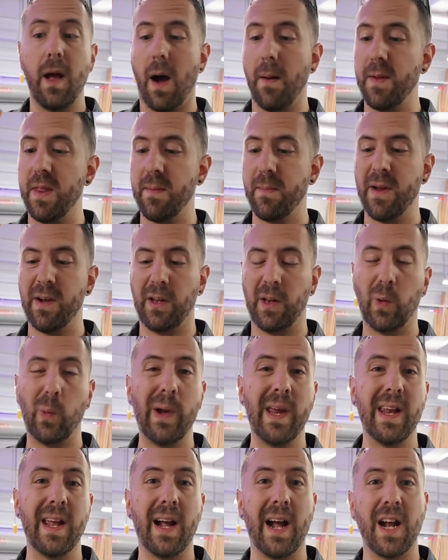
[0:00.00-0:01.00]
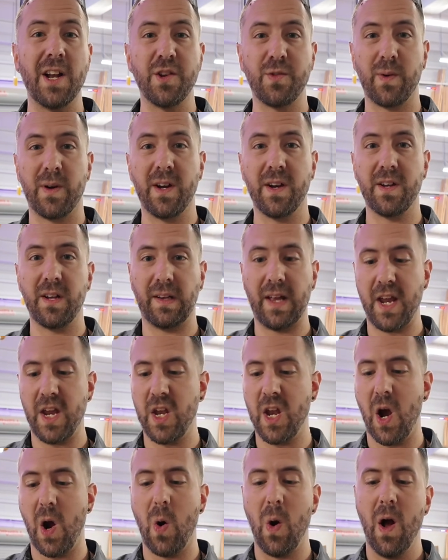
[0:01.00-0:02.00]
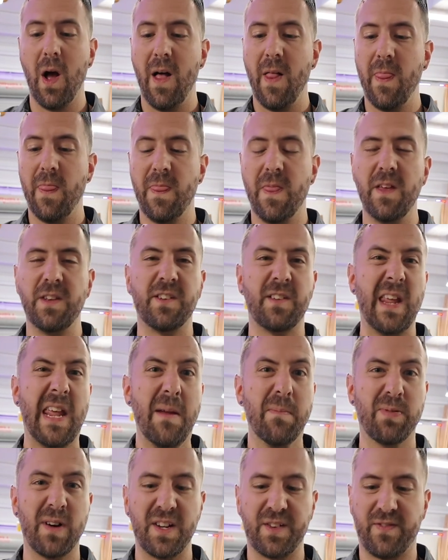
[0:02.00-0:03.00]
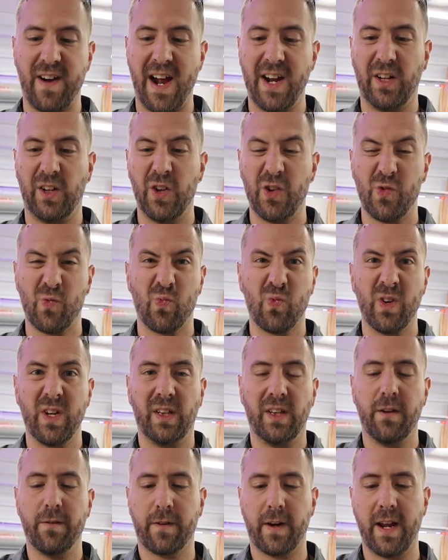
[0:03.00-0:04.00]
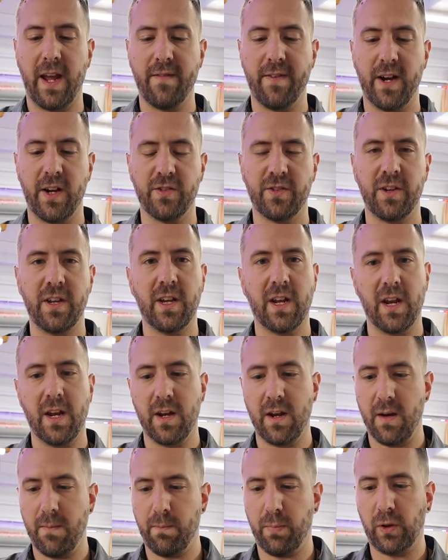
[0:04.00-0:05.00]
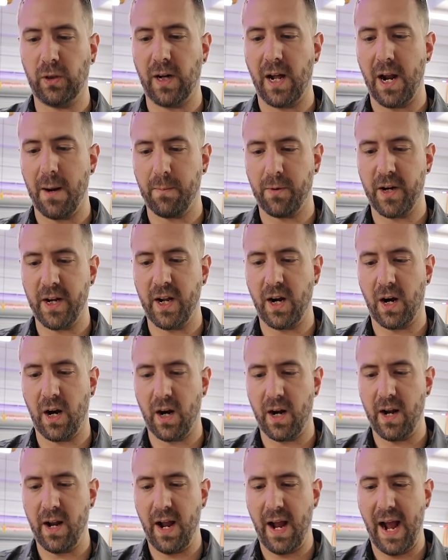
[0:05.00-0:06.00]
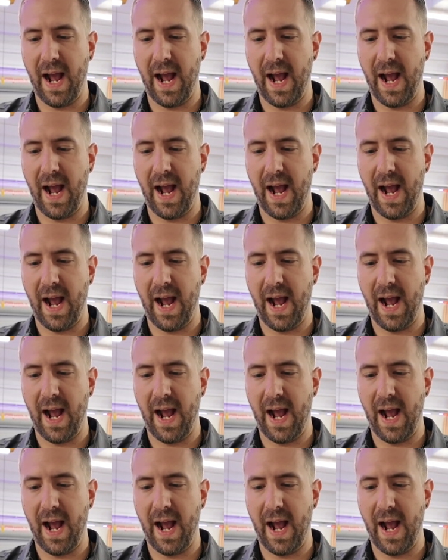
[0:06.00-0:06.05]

I'm in the middle of weeding. I just wanted to let you know this heat press vinyl is really forgiving, so you can pull on it pretty hard,